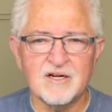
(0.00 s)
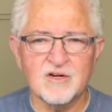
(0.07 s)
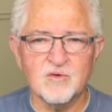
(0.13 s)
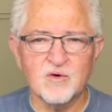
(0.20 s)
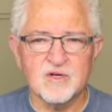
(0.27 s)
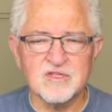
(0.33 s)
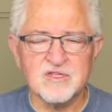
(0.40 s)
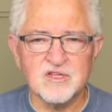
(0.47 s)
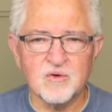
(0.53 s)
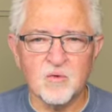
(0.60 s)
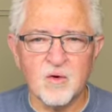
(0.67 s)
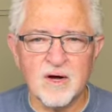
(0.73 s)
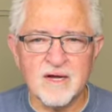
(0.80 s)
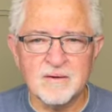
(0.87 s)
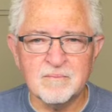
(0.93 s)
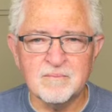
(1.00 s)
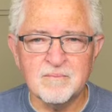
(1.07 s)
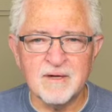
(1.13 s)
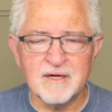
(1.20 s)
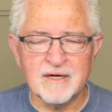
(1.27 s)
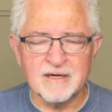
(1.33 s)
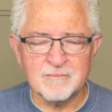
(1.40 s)
was the one
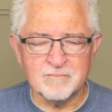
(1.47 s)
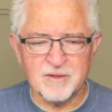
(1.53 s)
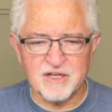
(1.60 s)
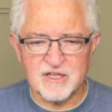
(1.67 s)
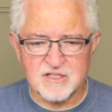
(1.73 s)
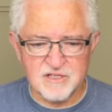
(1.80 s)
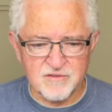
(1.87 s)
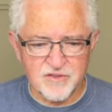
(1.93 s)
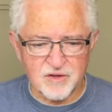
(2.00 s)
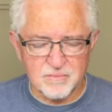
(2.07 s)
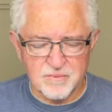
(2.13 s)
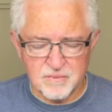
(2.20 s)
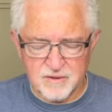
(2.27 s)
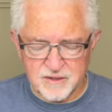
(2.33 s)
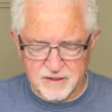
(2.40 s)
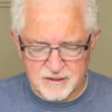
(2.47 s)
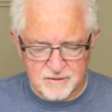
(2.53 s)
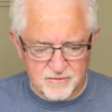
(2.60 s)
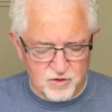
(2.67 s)
uh, because of the, the,